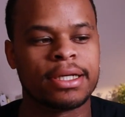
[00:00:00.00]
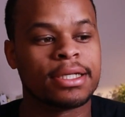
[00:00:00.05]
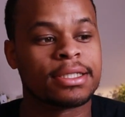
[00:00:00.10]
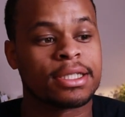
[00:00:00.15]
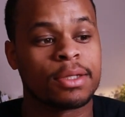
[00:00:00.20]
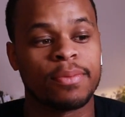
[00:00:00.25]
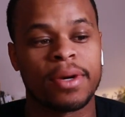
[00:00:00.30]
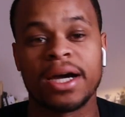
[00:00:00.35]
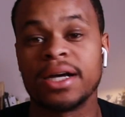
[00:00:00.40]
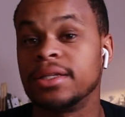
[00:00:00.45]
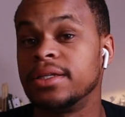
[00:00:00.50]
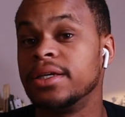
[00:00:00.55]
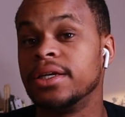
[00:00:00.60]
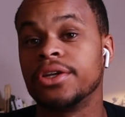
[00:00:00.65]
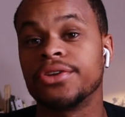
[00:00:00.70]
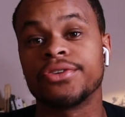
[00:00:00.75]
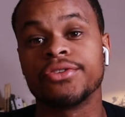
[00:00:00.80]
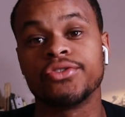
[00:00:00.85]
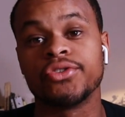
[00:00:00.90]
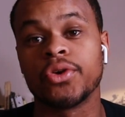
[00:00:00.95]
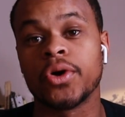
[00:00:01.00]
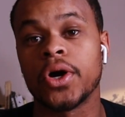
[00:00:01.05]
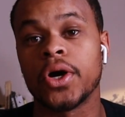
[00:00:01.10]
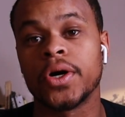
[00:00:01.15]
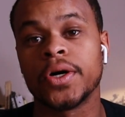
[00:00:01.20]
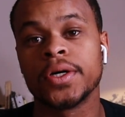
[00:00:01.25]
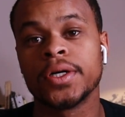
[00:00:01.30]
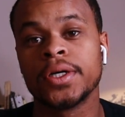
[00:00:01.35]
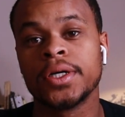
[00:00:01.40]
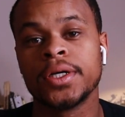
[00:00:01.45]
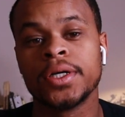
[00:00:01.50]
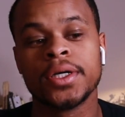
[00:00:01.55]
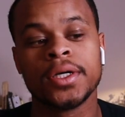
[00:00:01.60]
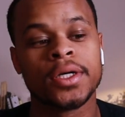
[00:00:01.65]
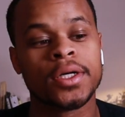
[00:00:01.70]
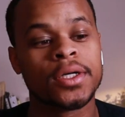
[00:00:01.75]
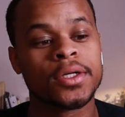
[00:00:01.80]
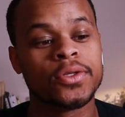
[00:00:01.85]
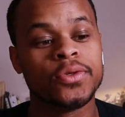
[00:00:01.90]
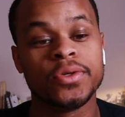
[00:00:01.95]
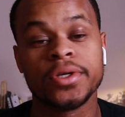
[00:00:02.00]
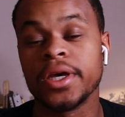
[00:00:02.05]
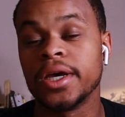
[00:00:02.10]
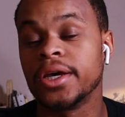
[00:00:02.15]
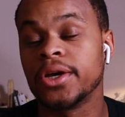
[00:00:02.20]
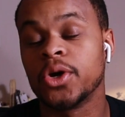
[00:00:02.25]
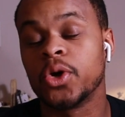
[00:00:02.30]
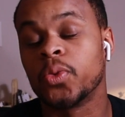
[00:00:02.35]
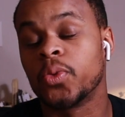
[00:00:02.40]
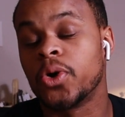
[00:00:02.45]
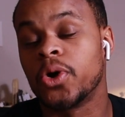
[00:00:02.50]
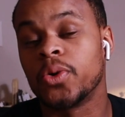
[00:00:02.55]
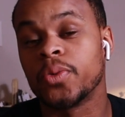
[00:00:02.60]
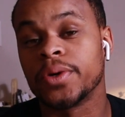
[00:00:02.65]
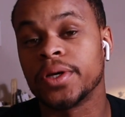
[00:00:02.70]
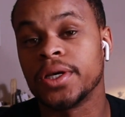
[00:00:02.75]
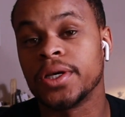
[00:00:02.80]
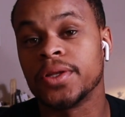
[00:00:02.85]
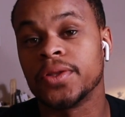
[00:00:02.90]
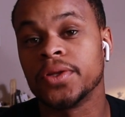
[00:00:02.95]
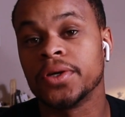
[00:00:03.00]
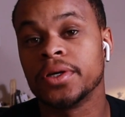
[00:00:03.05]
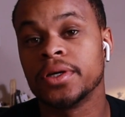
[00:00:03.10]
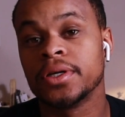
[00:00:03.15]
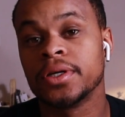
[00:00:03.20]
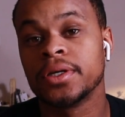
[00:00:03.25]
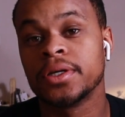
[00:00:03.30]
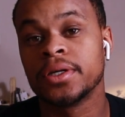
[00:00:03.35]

guess I'm gonna have to get us a draw. You can't go wrong with either.